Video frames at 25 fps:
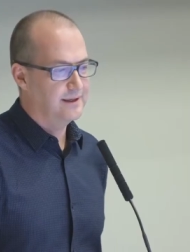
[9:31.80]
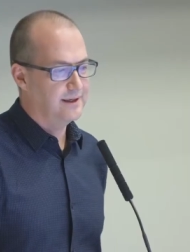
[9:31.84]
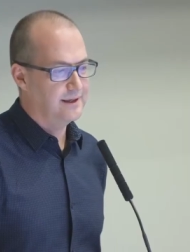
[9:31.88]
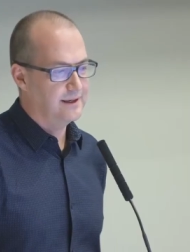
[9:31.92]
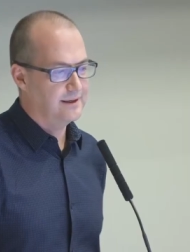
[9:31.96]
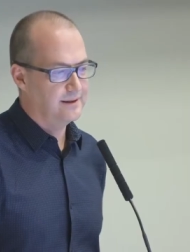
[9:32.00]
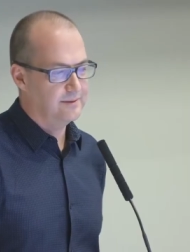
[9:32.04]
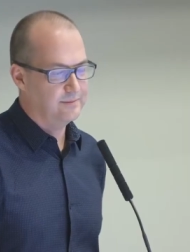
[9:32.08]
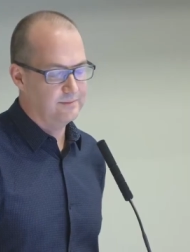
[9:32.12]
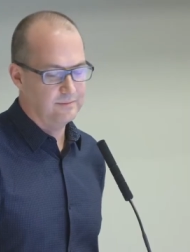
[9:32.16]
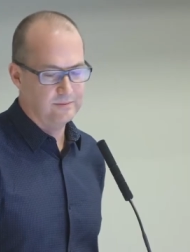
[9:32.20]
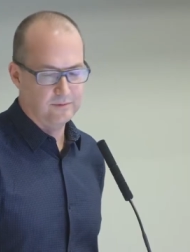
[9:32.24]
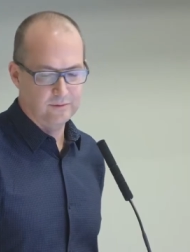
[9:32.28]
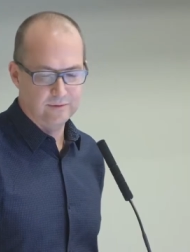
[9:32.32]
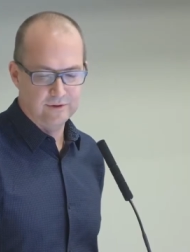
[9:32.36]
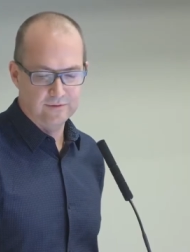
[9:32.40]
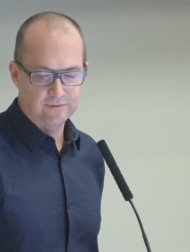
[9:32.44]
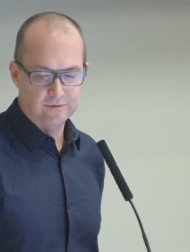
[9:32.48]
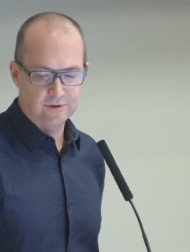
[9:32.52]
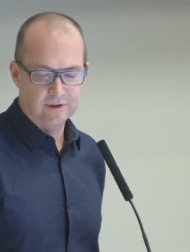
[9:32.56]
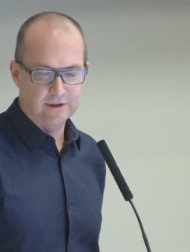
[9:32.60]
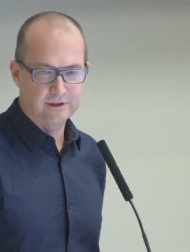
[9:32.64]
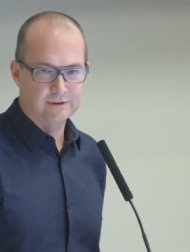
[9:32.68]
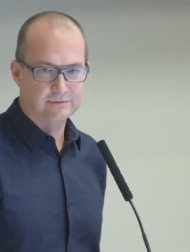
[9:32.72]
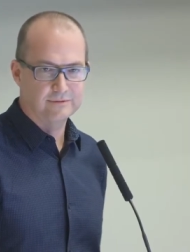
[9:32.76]
Um, we've
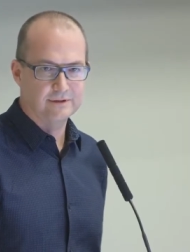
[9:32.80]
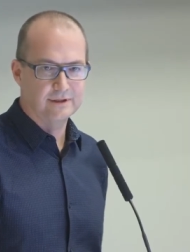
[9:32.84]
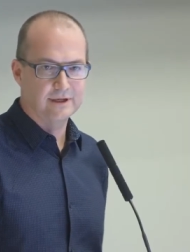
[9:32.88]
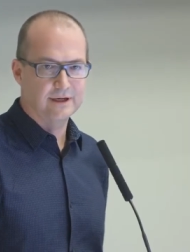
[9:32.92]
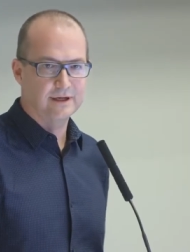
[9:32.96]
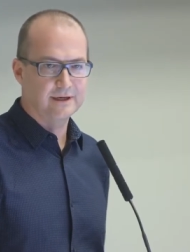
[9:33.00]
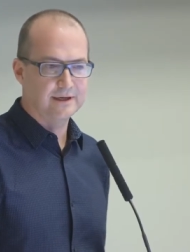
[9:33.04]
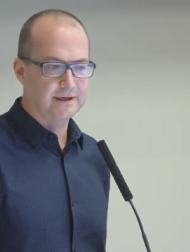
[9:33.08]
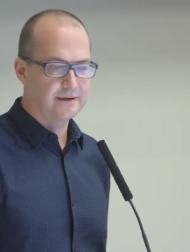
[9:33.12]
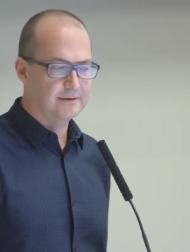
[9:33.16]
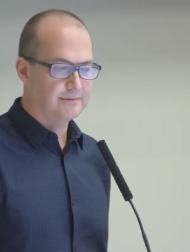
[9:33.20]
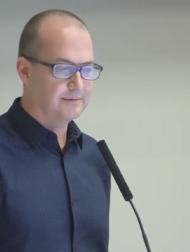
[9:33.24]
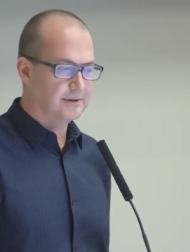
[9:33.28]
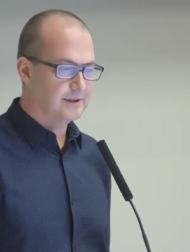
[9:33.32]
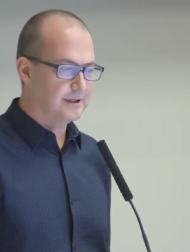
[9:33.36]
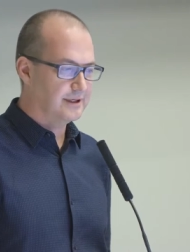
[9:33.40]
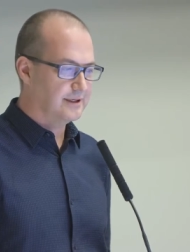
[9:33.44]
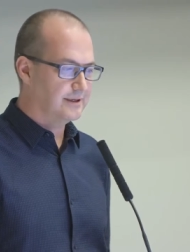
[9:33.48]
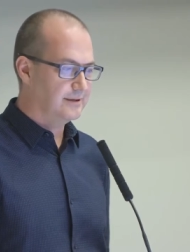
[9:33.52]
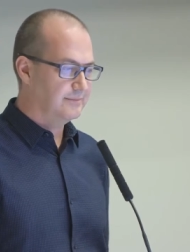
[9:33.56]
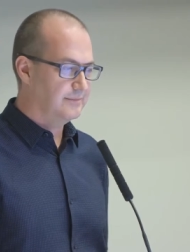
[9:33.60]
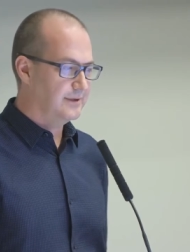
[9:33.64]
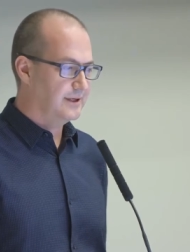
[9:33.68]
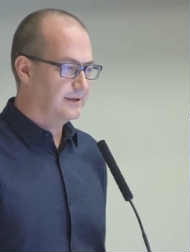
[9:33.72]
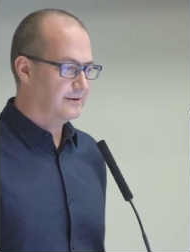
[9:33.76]
worked with our link
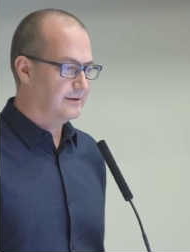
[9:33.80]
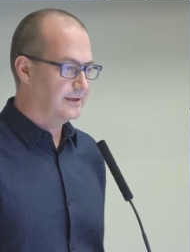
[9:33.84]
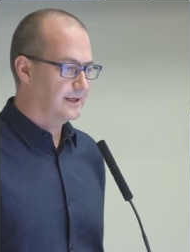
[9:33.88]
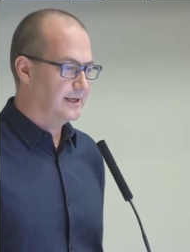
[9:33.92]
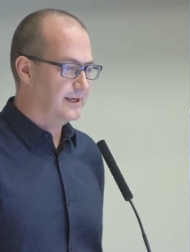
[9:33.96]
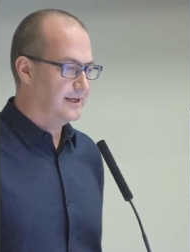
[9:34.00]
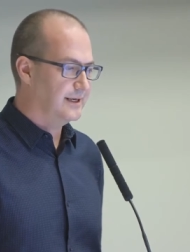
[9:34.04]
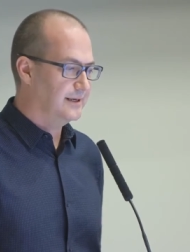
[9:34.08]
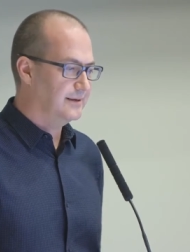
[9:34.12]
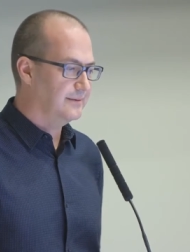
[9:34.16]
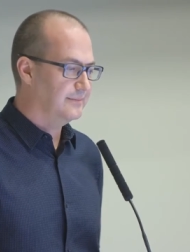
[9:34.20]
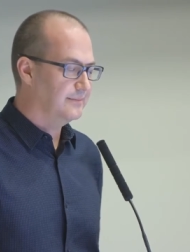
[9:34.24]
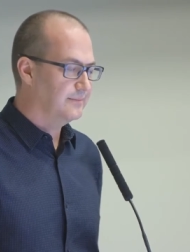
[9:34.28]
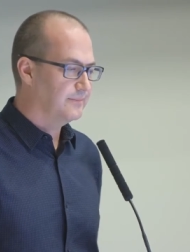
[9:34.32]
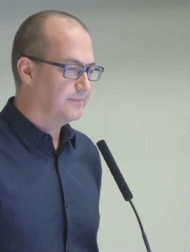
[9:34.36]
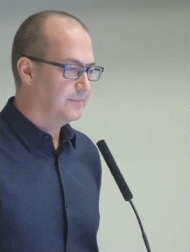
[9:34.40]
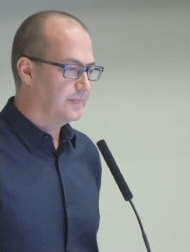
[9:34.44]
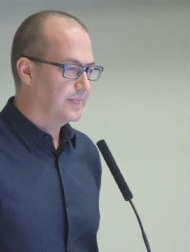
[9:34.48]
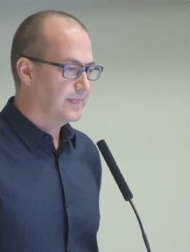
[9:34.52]
worker, Margaret Ann